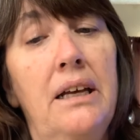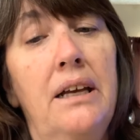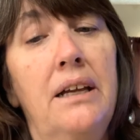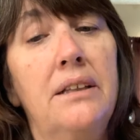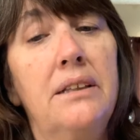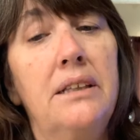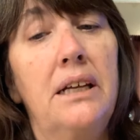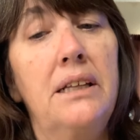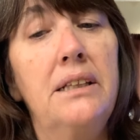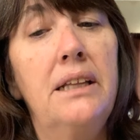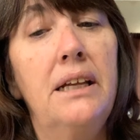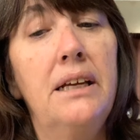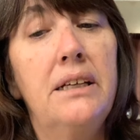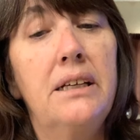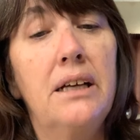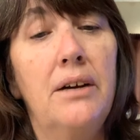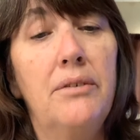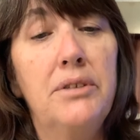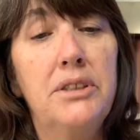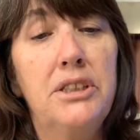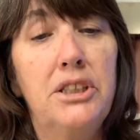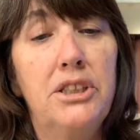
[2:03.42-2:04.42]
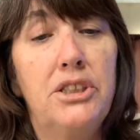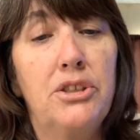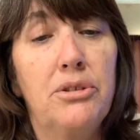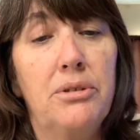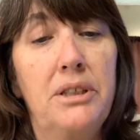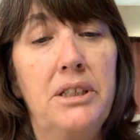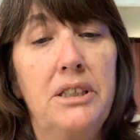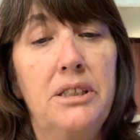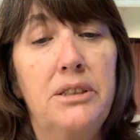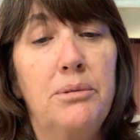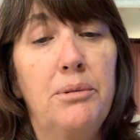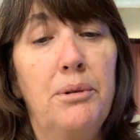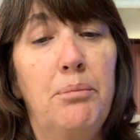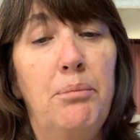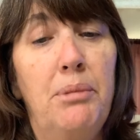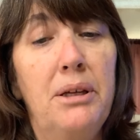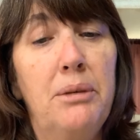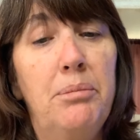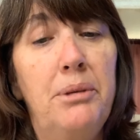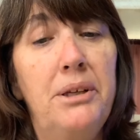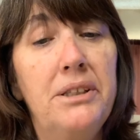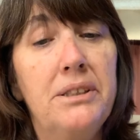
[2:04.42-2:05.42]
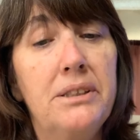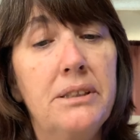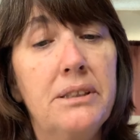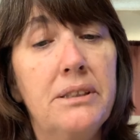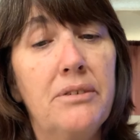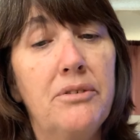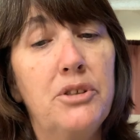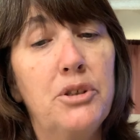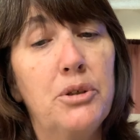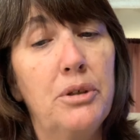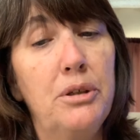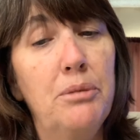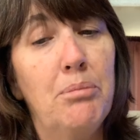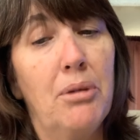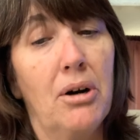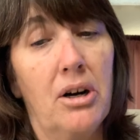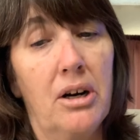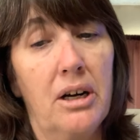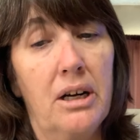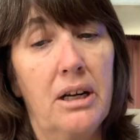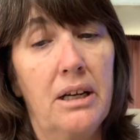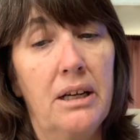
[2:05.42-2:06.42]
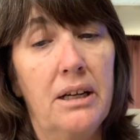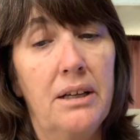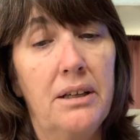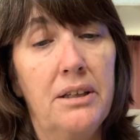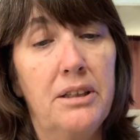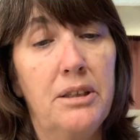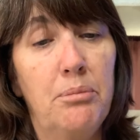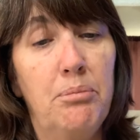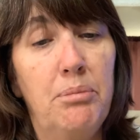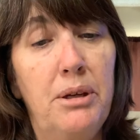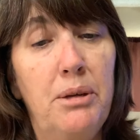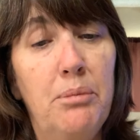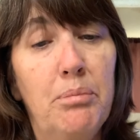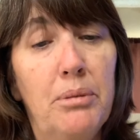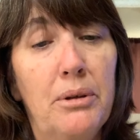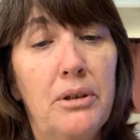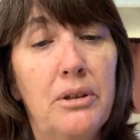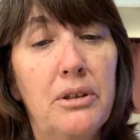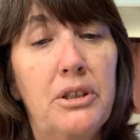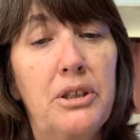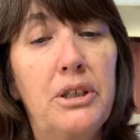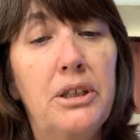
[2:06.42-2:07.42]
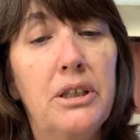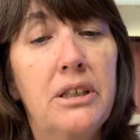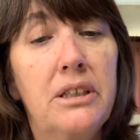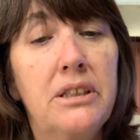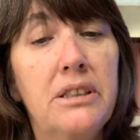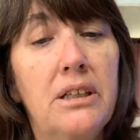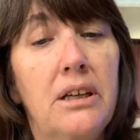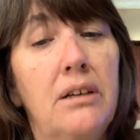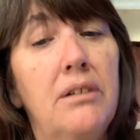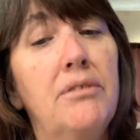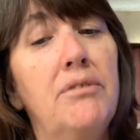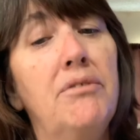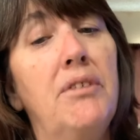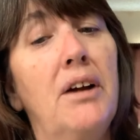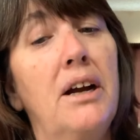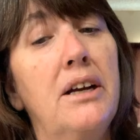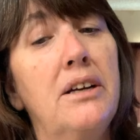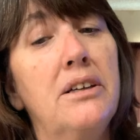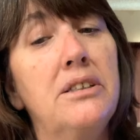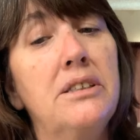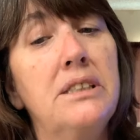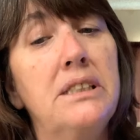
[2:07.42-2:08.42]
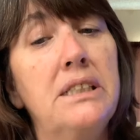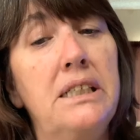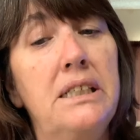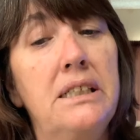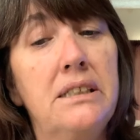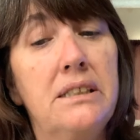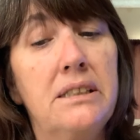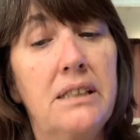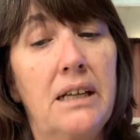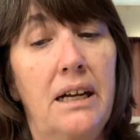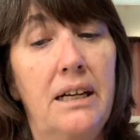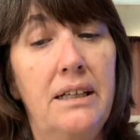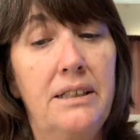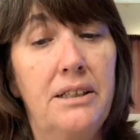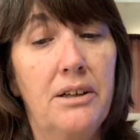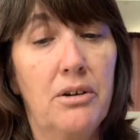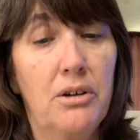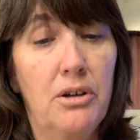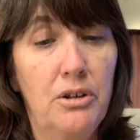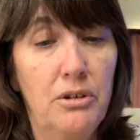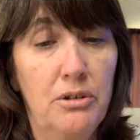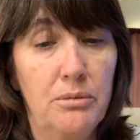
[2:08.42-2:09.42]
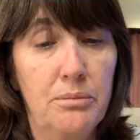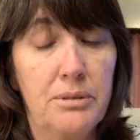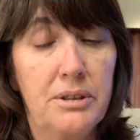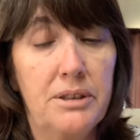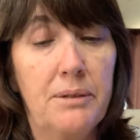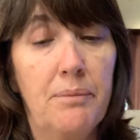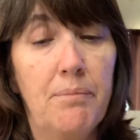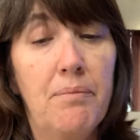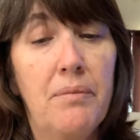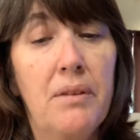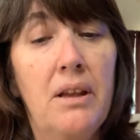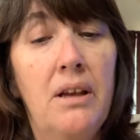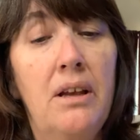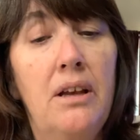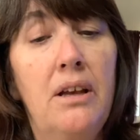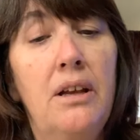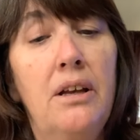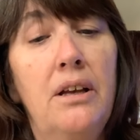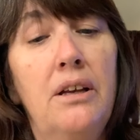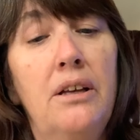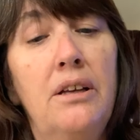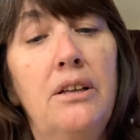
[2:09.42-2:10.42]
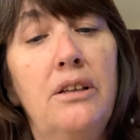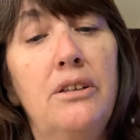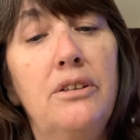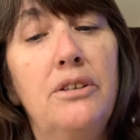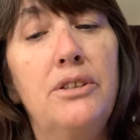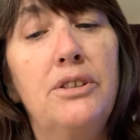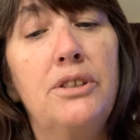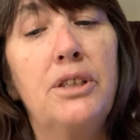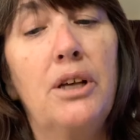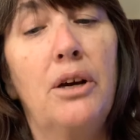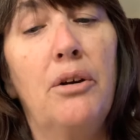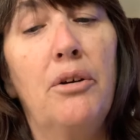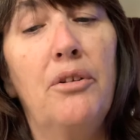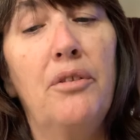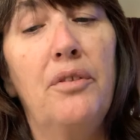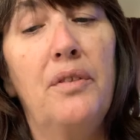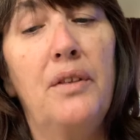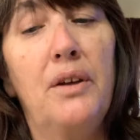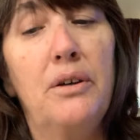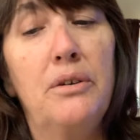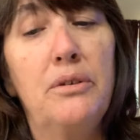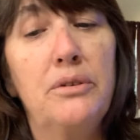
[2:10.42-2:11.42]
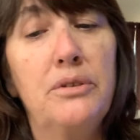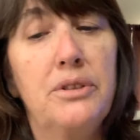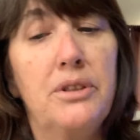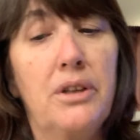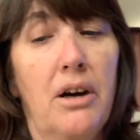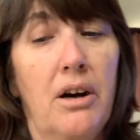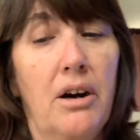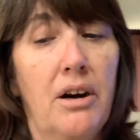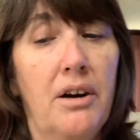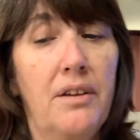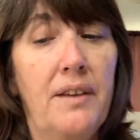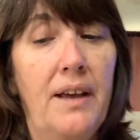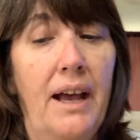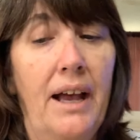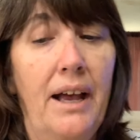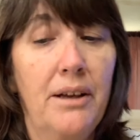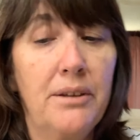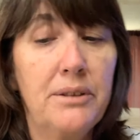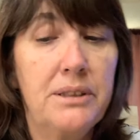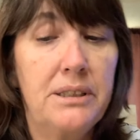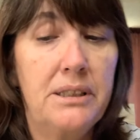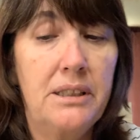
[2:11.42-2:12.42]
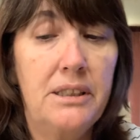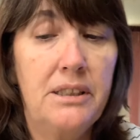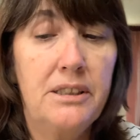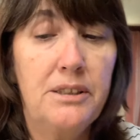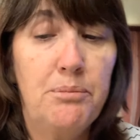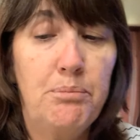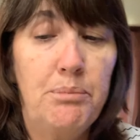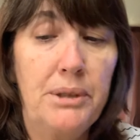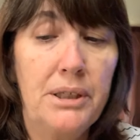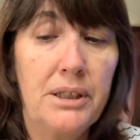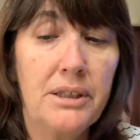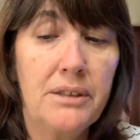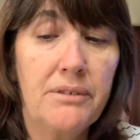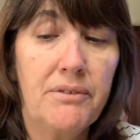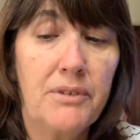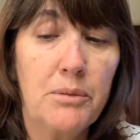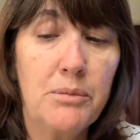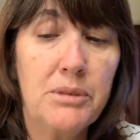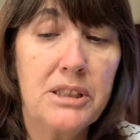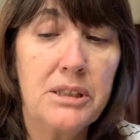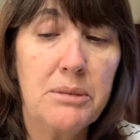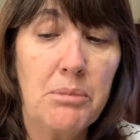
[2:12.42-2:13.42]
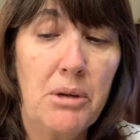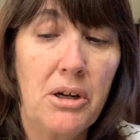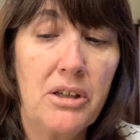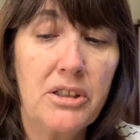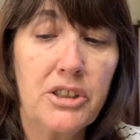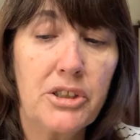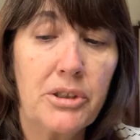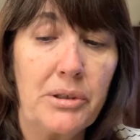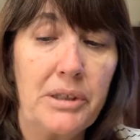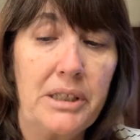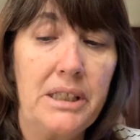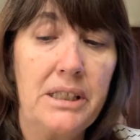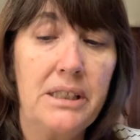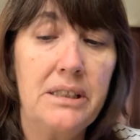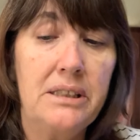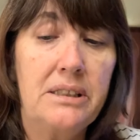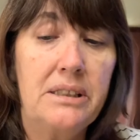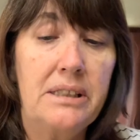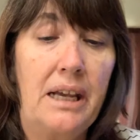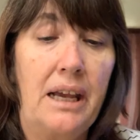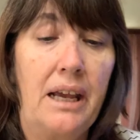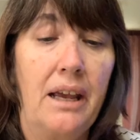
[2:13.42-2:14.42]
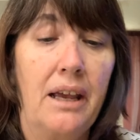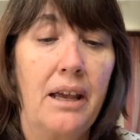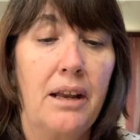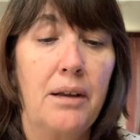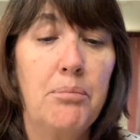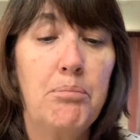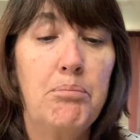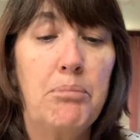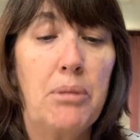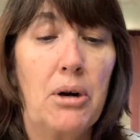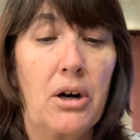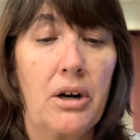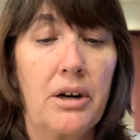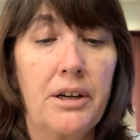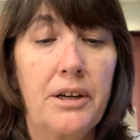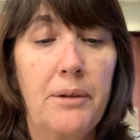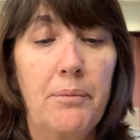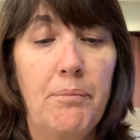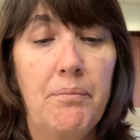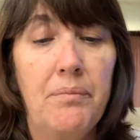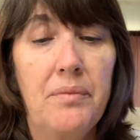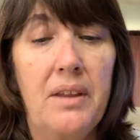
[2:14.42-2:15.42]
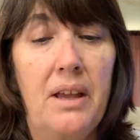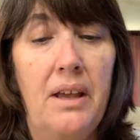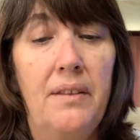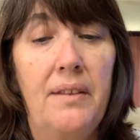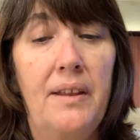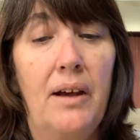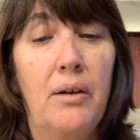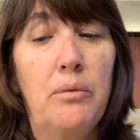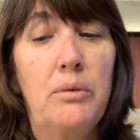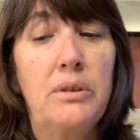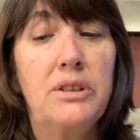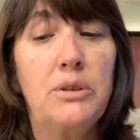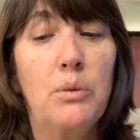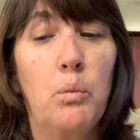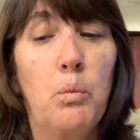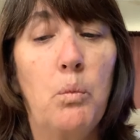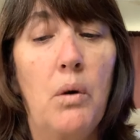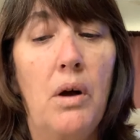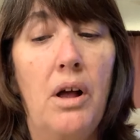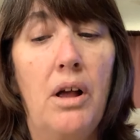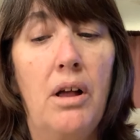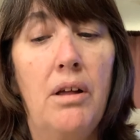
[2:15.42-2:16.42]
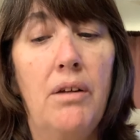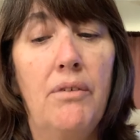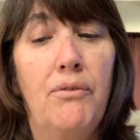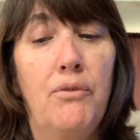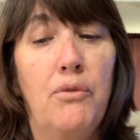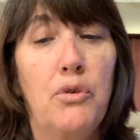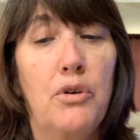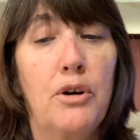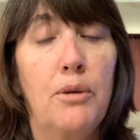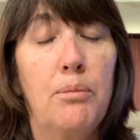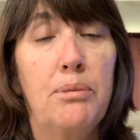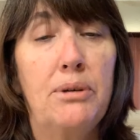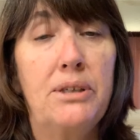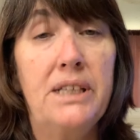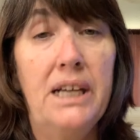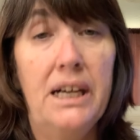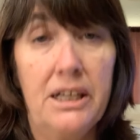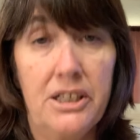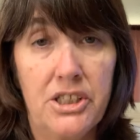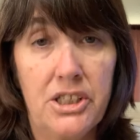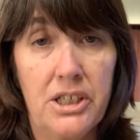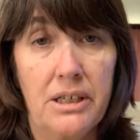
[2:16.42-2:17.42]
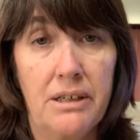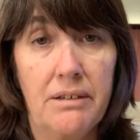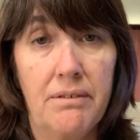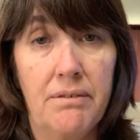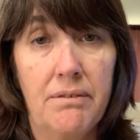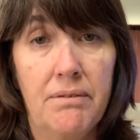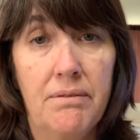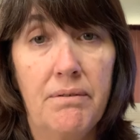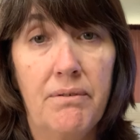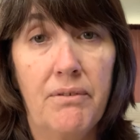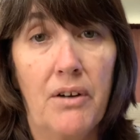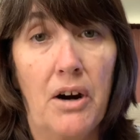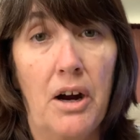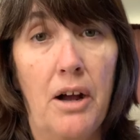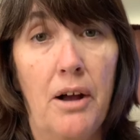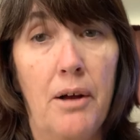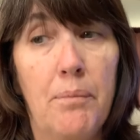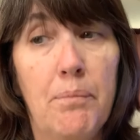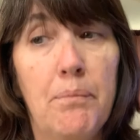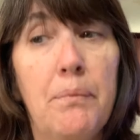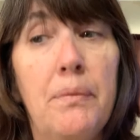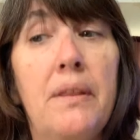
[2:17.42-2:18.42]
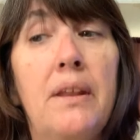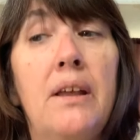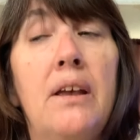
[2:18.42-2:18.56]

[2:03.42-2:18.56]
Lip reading: Then they covered the trees with big pieces of tree bark. The people cooked on fires inside their homes. So those are the houses built from small trees and bark, and that was a wall for protection from